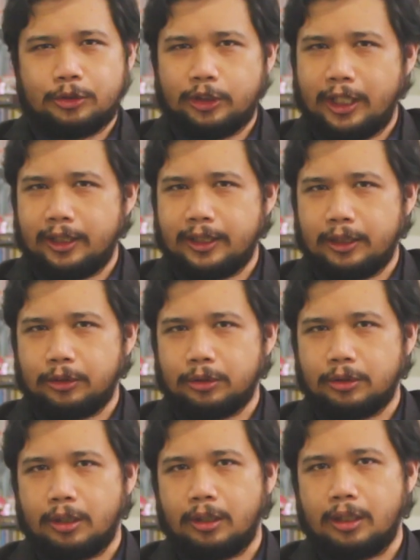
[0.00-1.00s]
Today, I'd like to
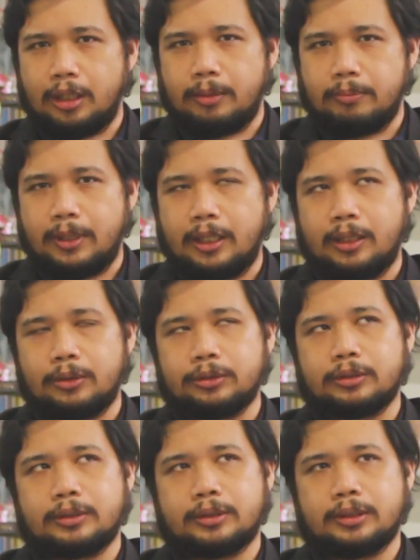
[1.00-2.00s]
talk
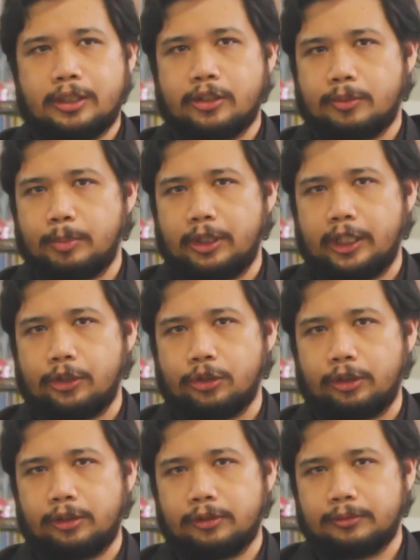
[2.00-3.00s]
about
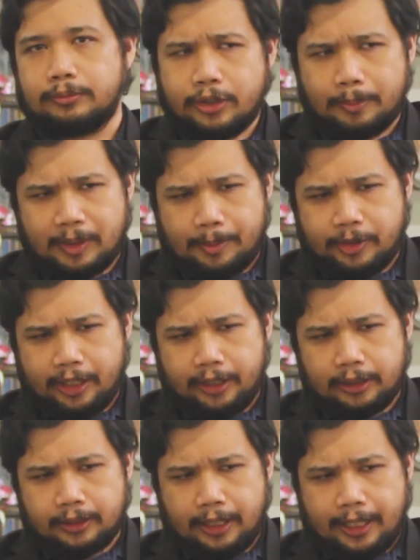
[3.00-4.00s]
inspiration. Sometimes I
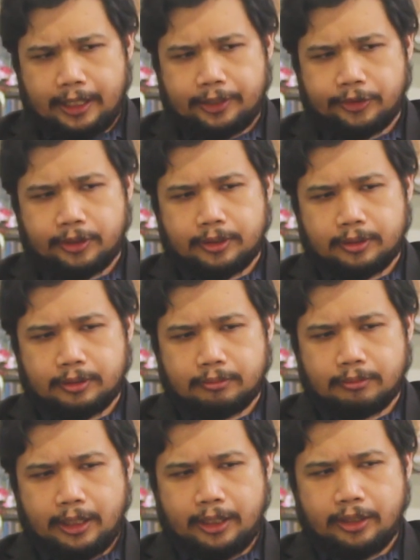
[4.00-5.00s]
get asked,
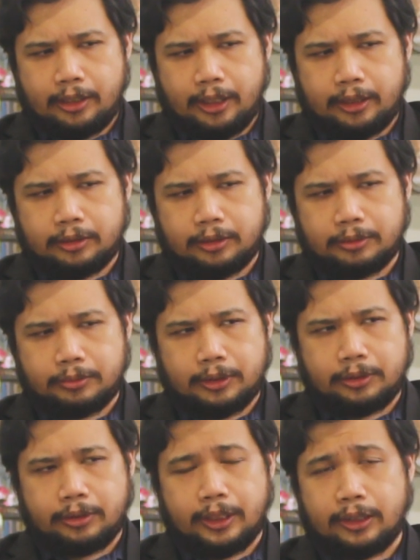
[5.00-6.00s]
as a writer, where
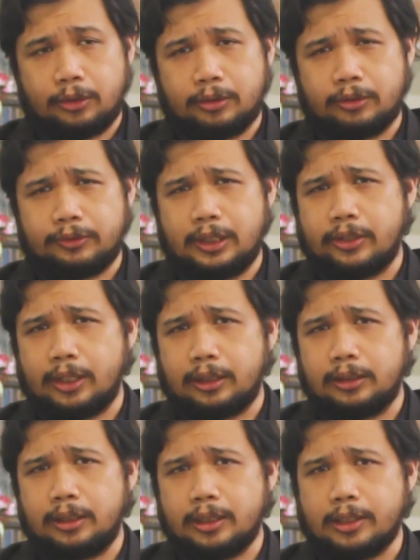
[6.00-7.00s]
do you get all of these
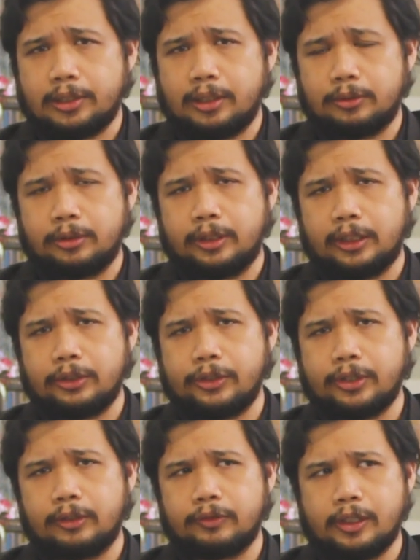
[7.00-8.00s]
ideas? How do you get
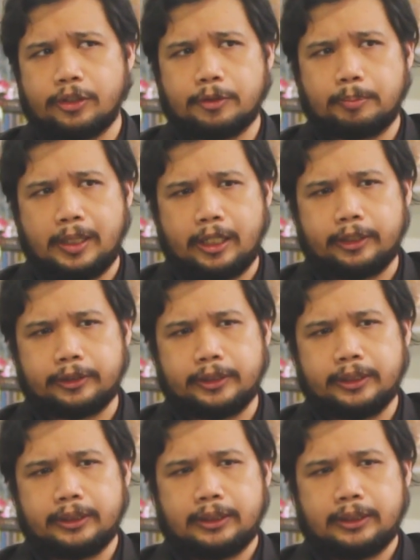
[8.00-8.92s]
yourself inspired?